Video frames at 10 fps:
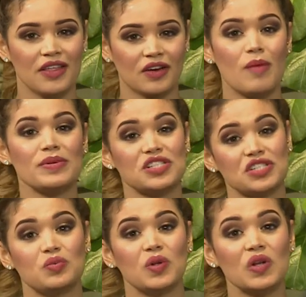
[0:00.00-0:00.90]
The
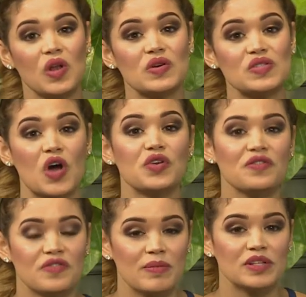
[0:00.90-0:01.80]
competition will close on
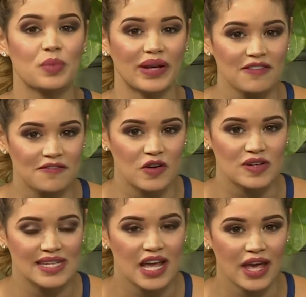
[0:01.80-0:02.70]
November
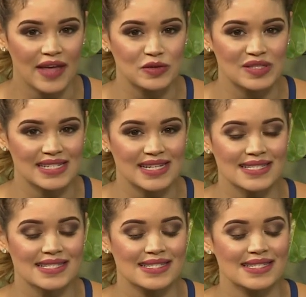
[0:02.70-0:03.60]
21st and those
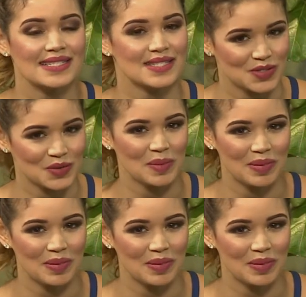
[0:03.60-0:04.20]
T's and C's do